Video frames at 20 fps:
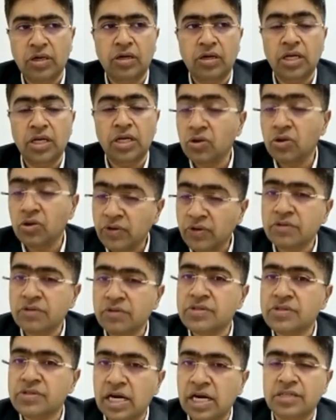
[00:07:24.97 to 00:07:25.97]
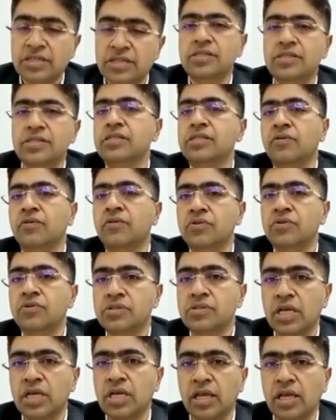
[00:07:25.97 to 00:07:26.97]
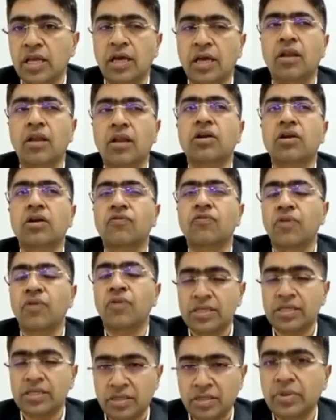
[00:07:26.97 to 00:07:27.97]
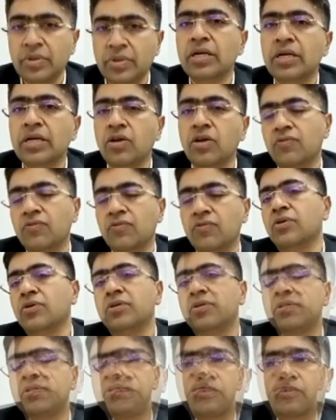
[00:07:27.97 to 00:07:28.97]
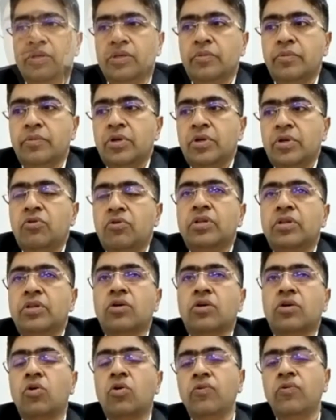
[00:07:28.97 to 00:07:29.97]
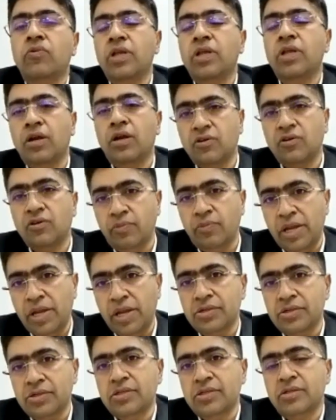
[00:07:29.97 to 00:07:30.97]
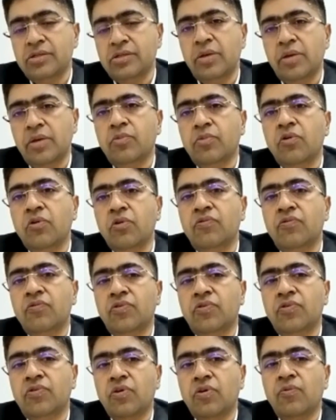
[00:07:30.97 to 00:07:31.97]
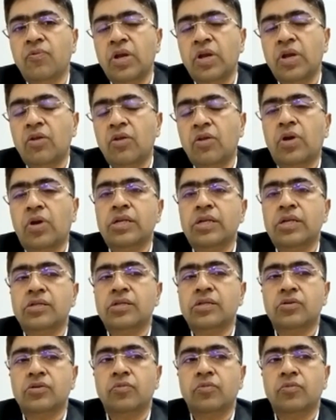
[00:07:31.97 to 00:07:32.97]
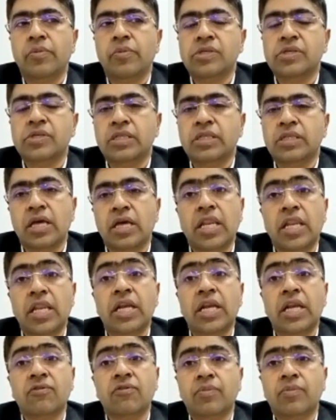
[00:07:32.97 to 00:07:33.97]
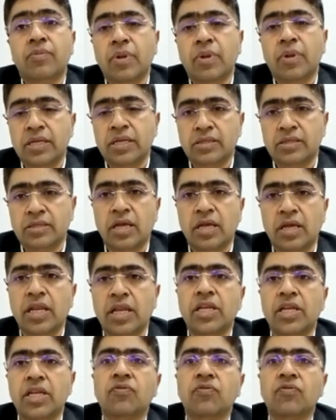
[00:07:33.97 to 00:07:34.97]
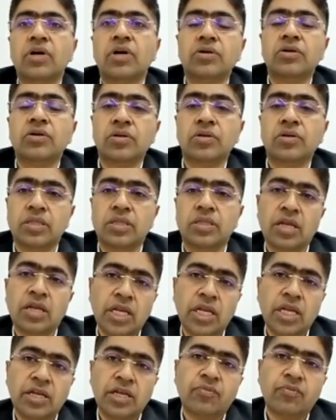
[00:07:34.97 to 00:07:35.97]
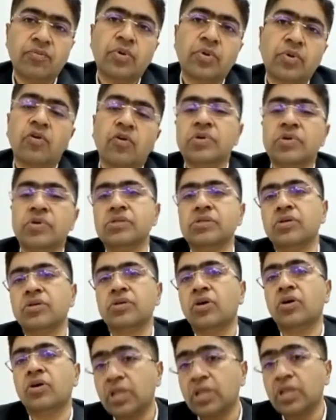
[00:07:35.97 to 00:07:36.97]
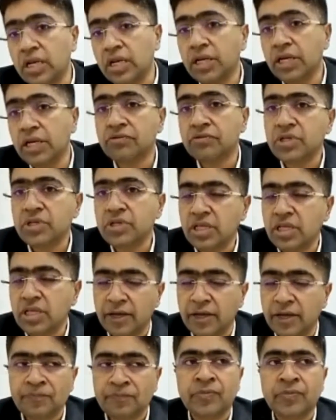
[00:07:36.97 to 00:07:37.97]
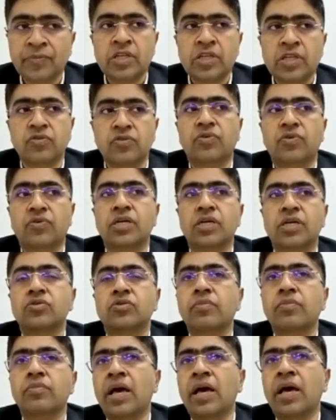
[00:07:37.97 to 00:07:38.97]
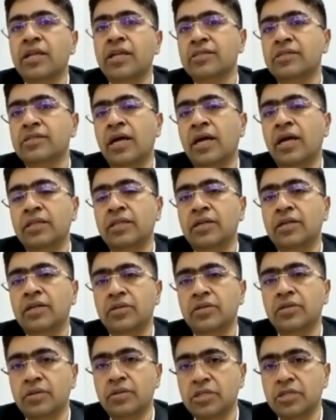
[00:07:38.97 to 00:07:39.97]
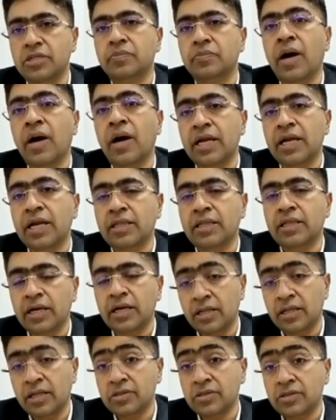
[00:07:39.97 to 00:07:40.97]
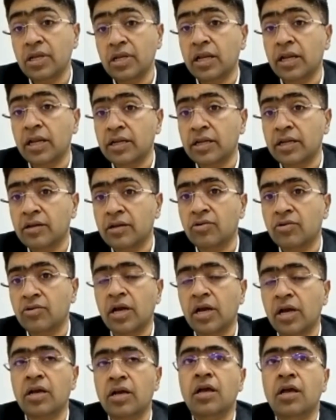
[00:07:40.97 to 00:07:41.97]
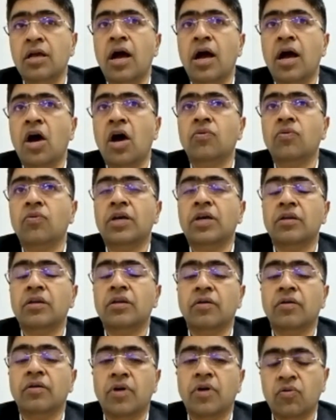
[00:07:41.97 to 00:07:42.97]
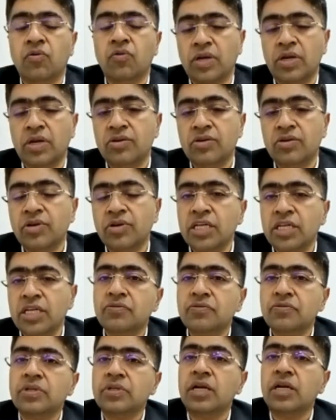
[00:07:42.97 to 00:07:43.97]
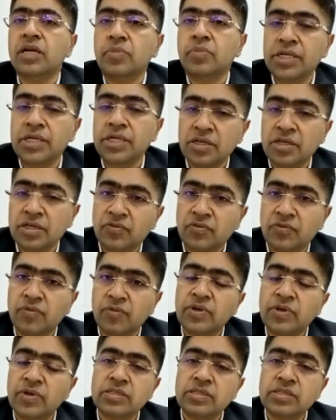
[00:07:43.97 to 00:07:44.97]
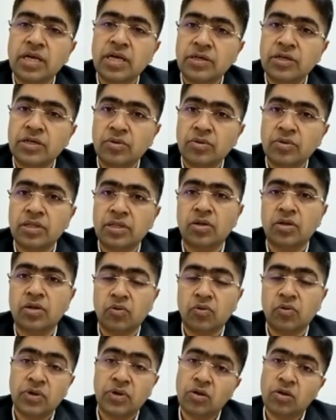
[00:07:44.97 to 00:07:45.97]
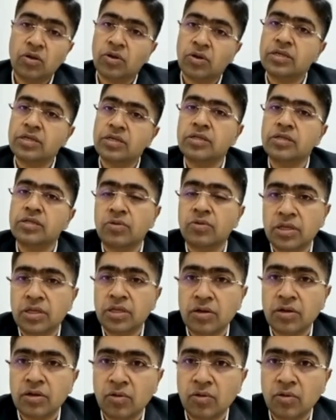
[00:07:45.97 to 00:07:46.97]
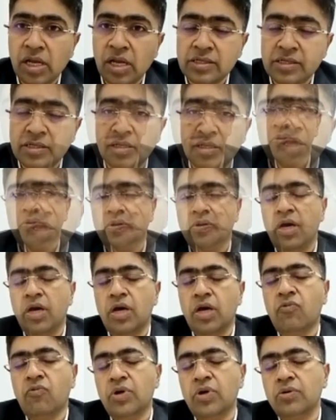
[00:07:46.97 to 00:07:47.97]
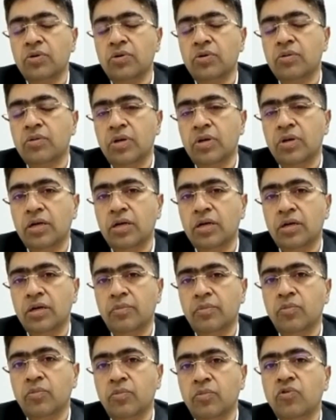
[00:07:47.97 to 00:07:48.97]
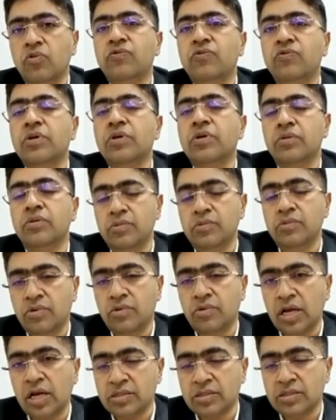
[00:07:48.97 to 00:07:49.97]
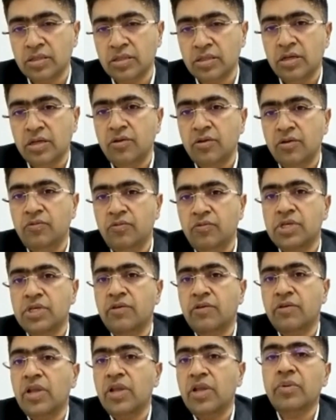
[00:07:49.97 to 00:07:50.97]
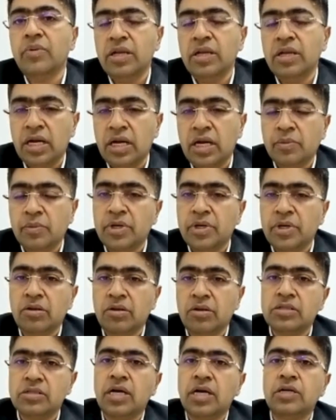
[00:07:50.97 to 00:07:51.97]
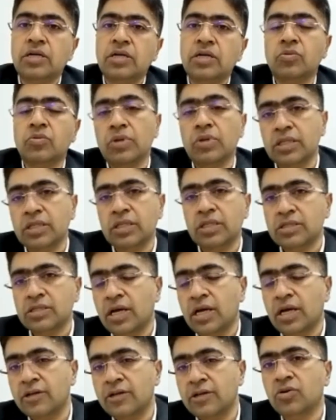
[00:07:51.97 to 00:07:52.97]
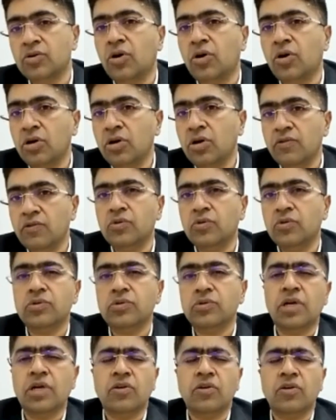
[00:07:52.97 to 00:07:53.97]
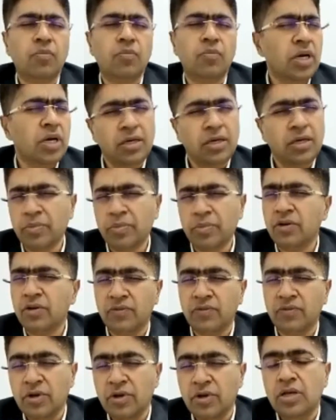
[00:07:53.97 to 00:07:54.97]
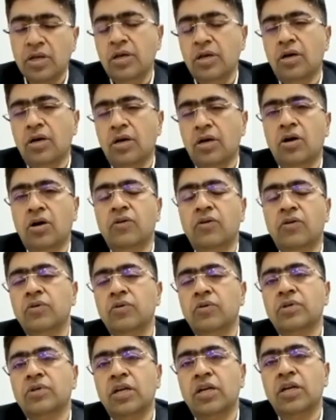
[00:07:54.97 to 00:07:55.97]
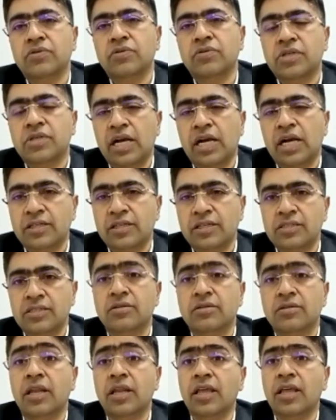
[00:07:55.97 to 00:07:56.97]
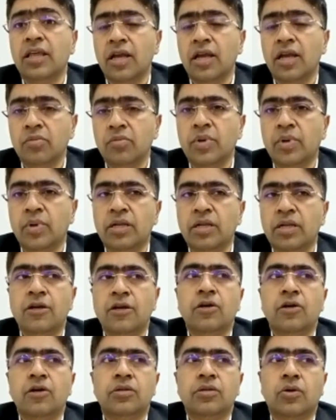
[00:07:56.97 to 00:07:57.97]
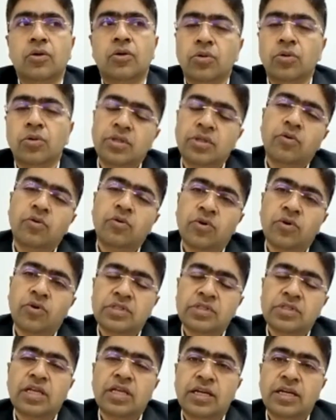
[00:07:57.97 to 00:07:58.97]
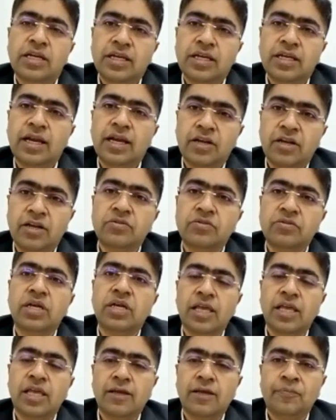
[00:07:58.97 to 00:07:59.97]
innovative strategies, I would say, a lot of flexibility, of course. For example, during the COVID, a lot of patients, they moved from one location to maybe say their native place, their native country, their native province, or their native city. So for us to manage that despite that they still get the drug, how we can transfer that patient from one site to another, one location to another location, how we could move the drugs which are available at a particular site to another site. So all of those kind of multiple of those kind of strategies really help. But the good thing was that at the end of the day,